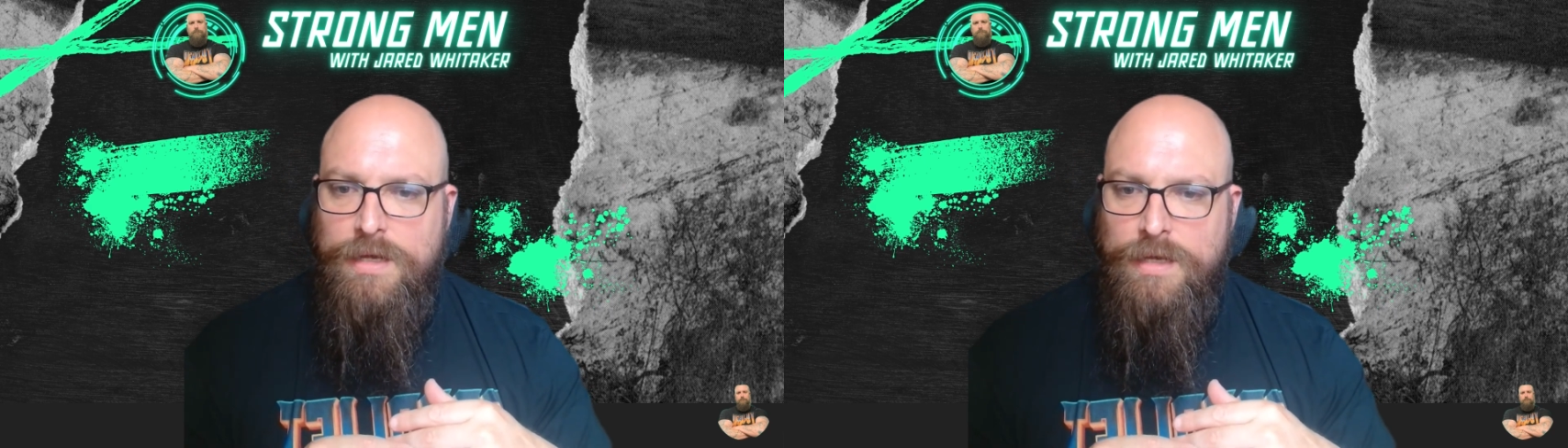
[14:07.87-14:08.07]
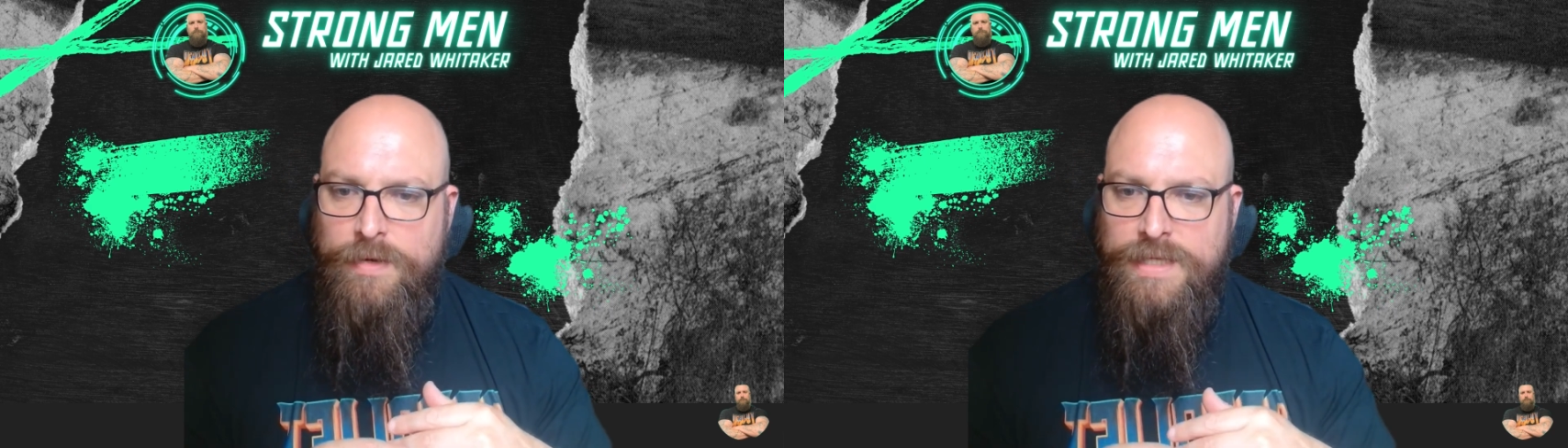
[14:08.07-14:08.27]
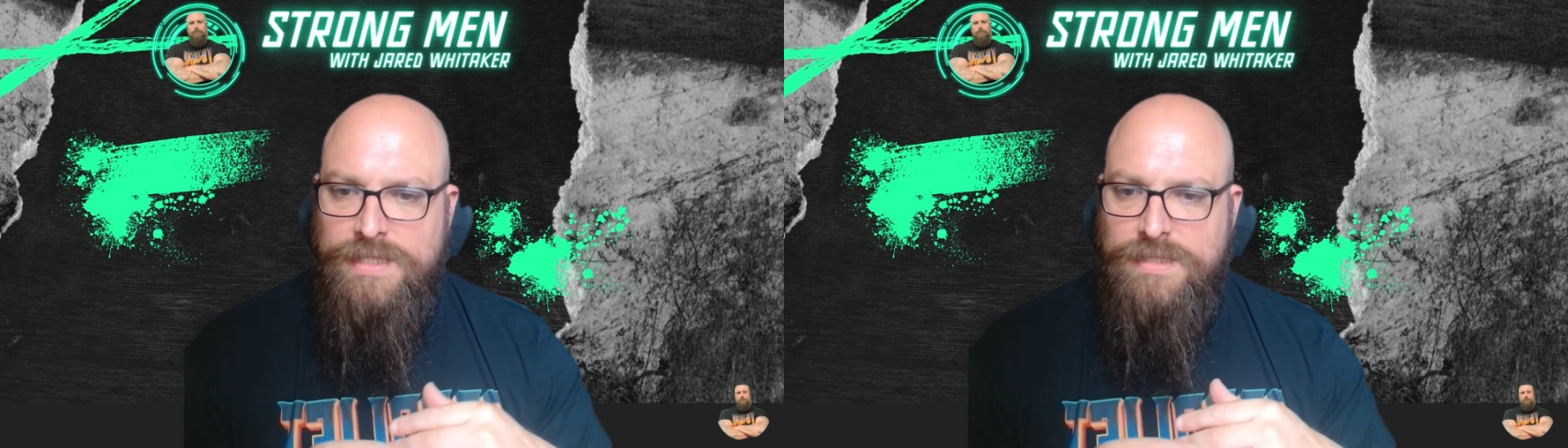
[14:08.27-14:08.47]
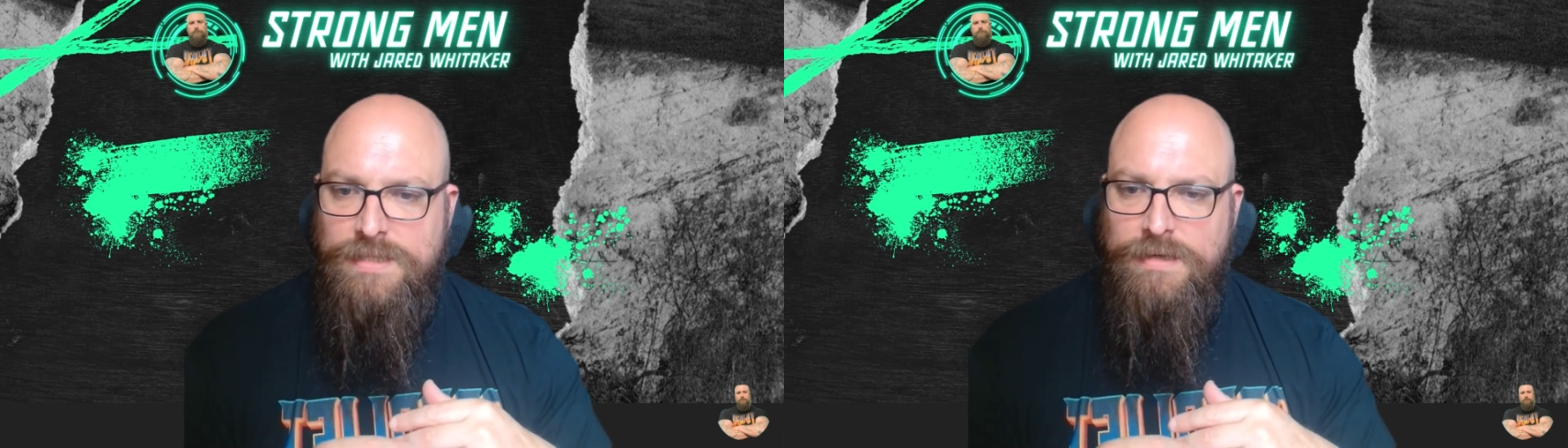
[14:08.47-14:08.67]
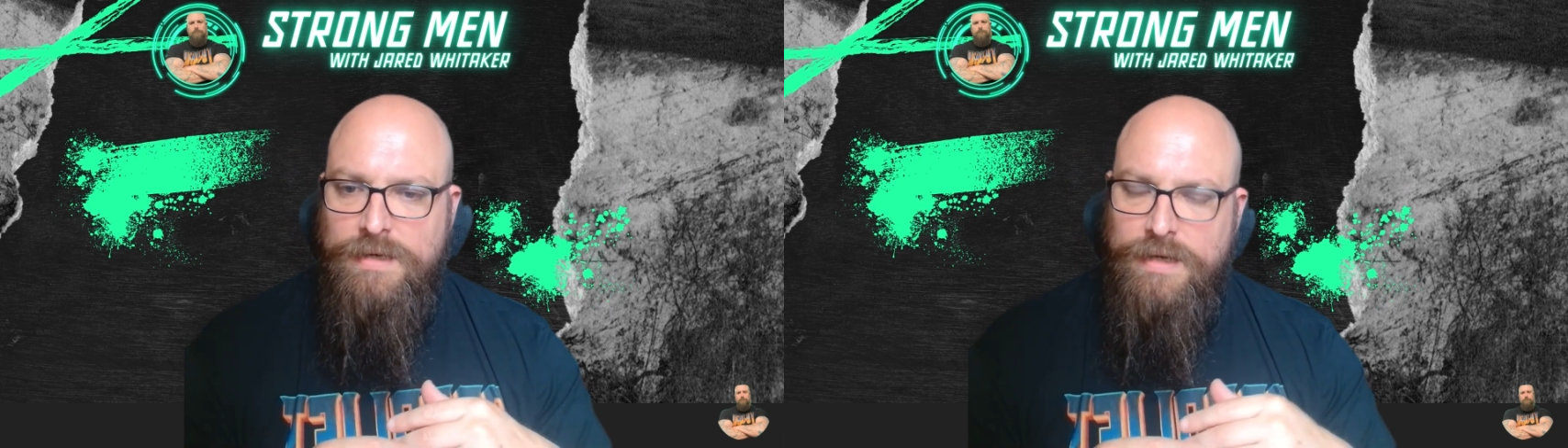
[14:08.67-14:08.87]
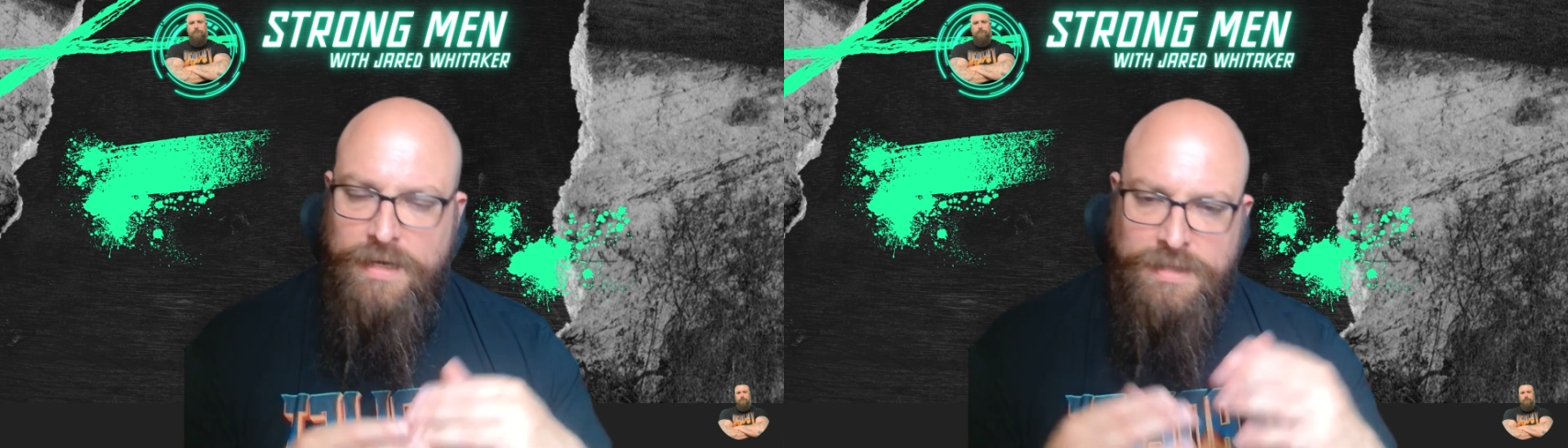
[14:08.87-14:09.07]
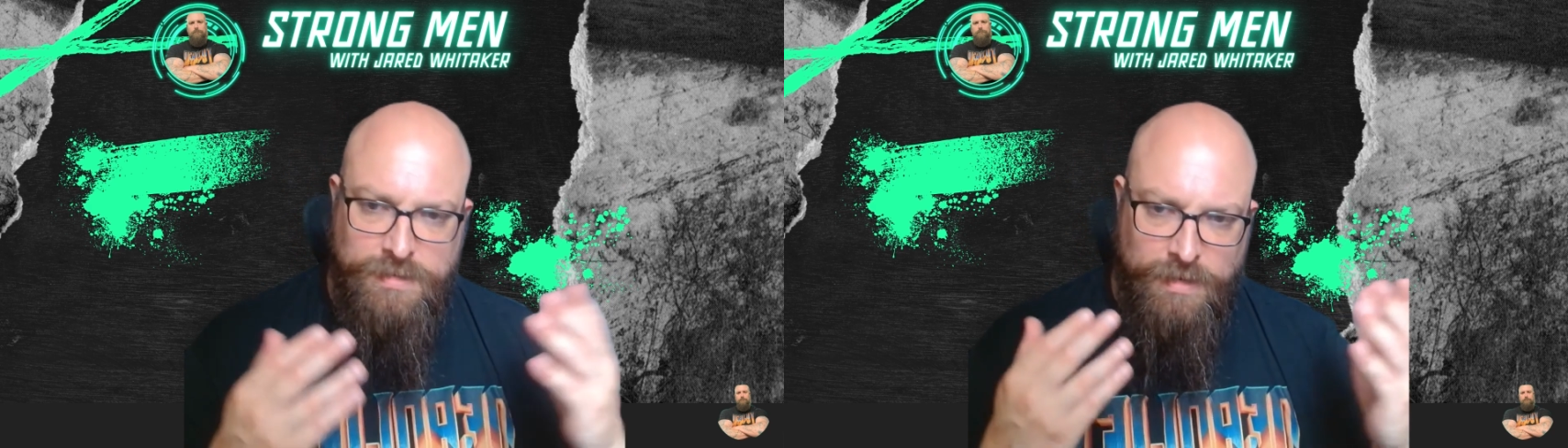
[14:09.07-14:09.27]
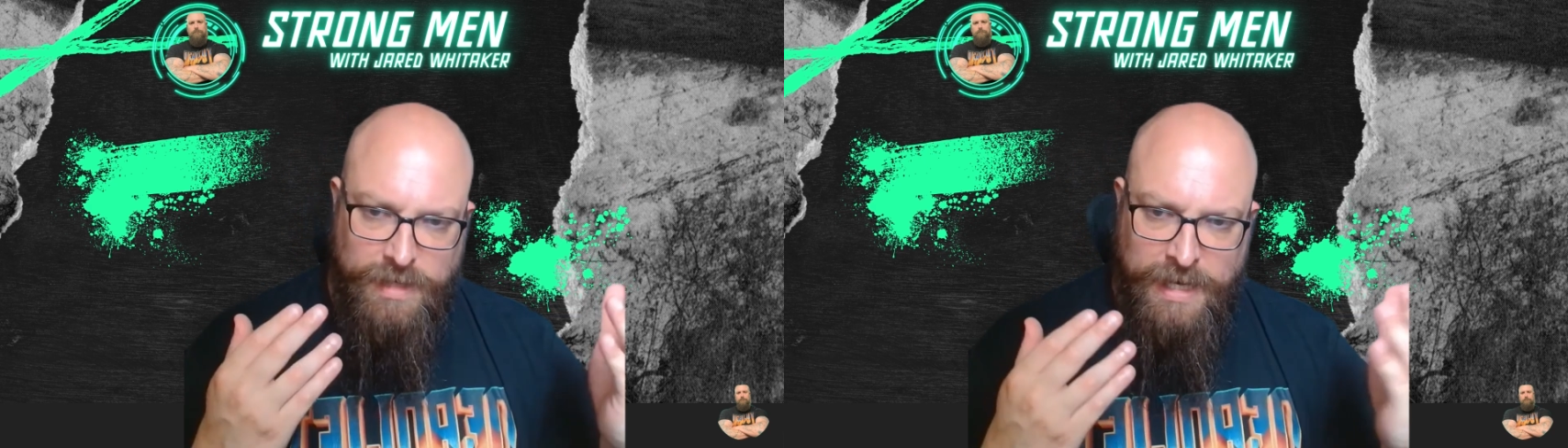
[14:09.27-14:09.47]
It's
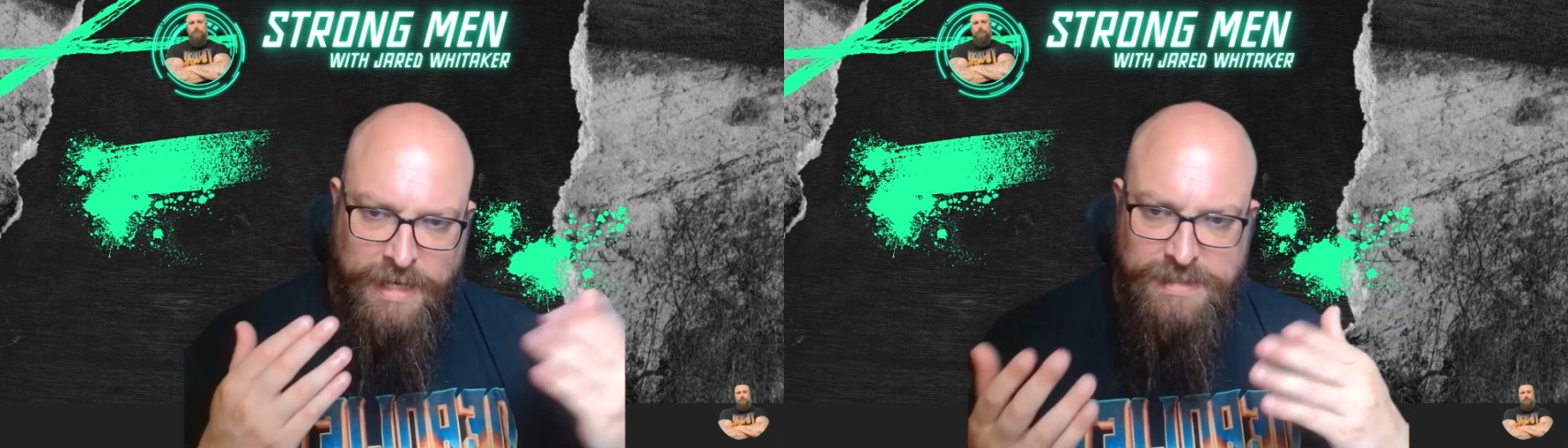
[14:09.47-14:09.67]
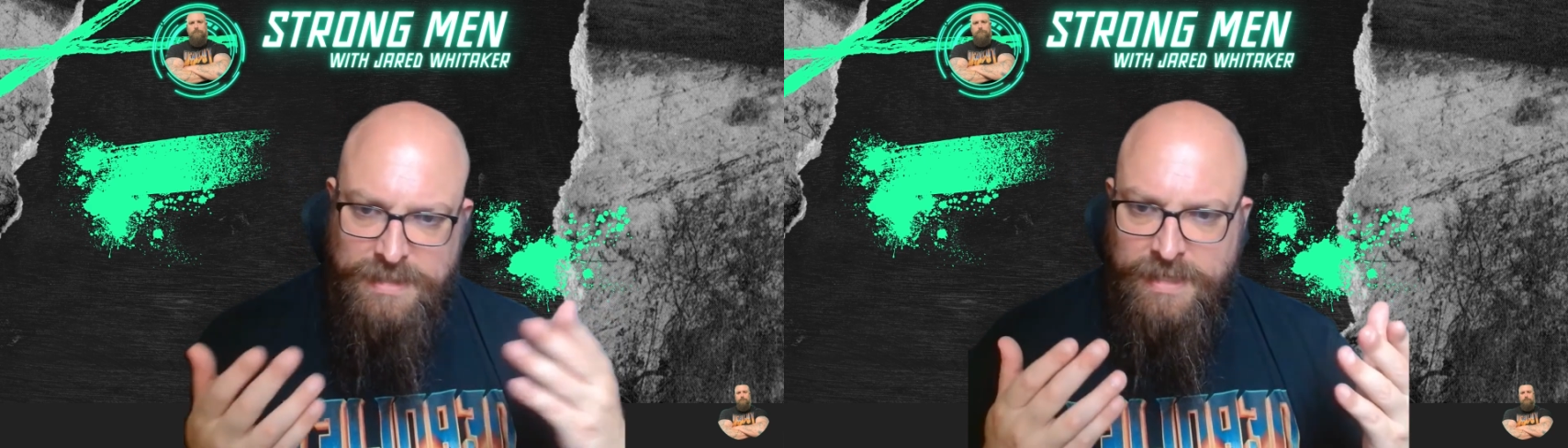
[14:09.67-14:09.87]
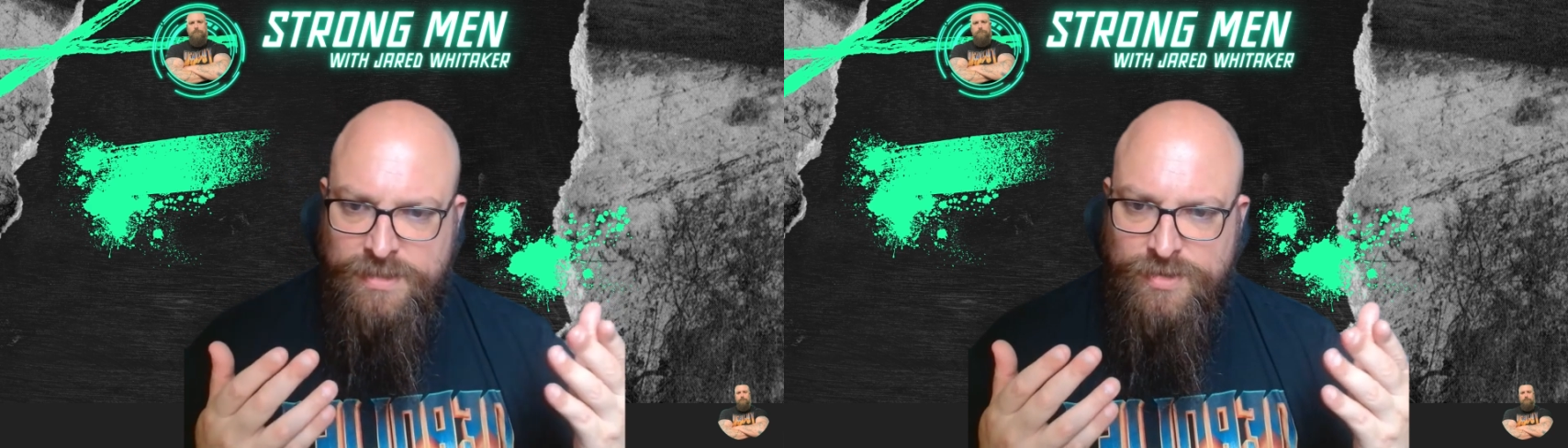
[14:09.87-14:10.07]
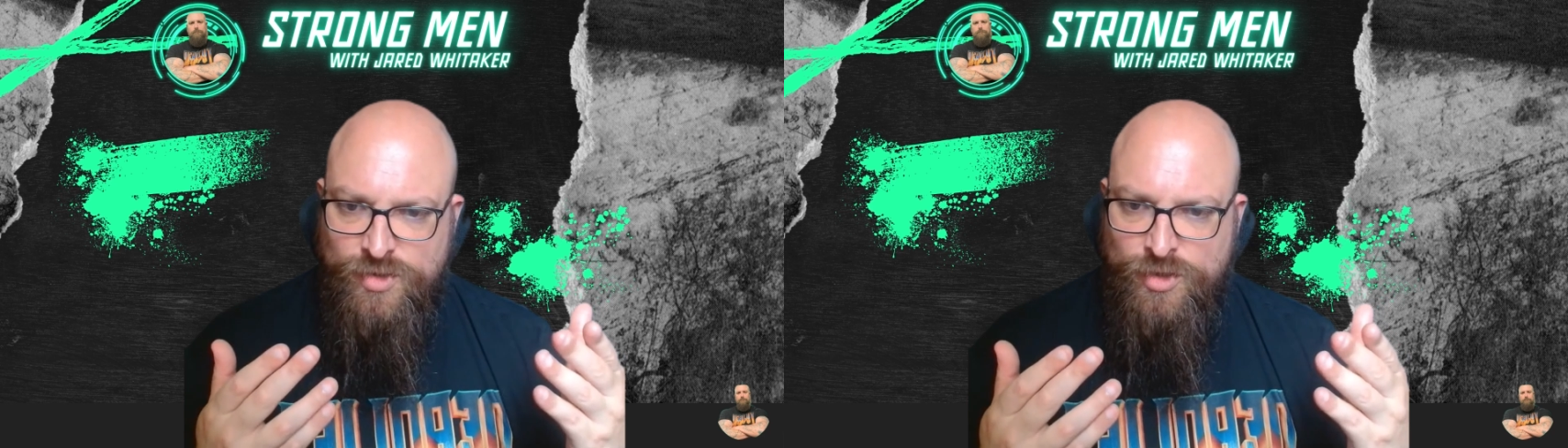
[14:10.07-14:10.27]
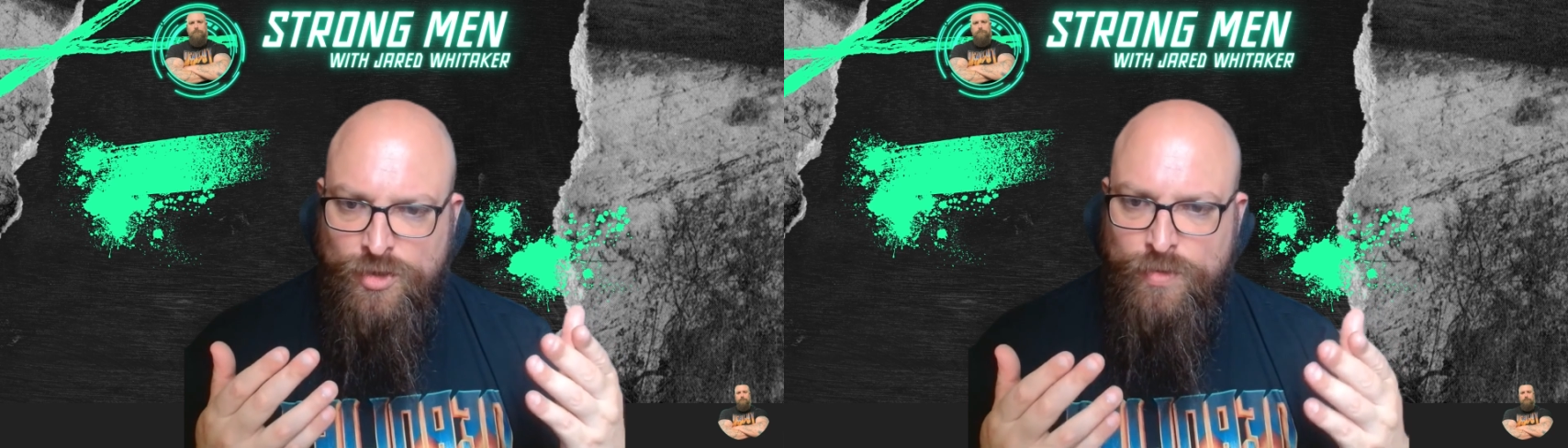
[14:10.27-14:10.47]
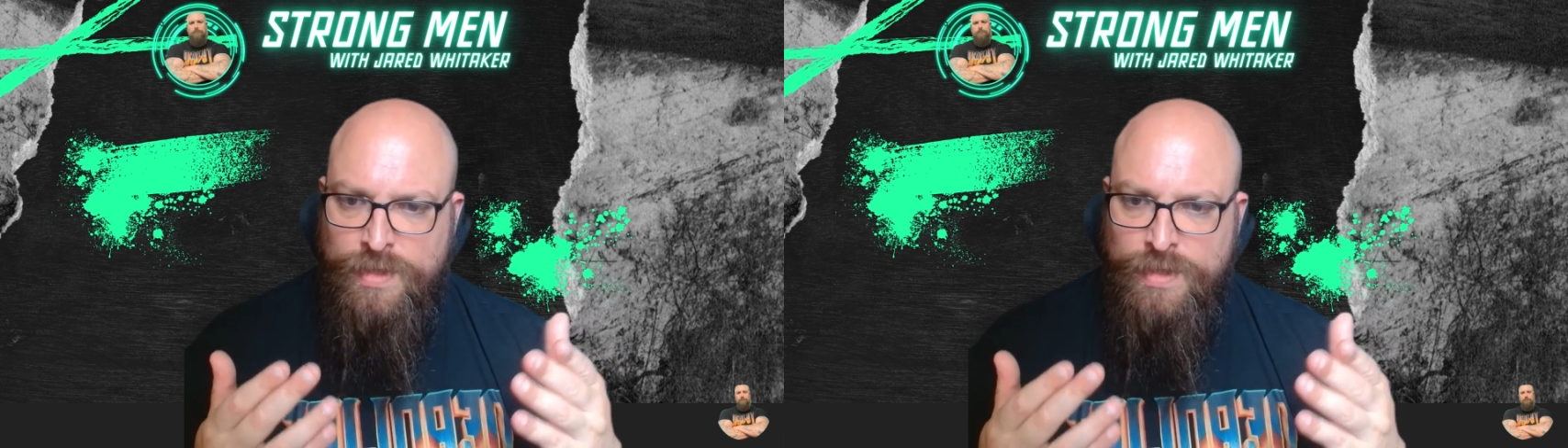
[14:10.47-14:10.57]
not isolated to you.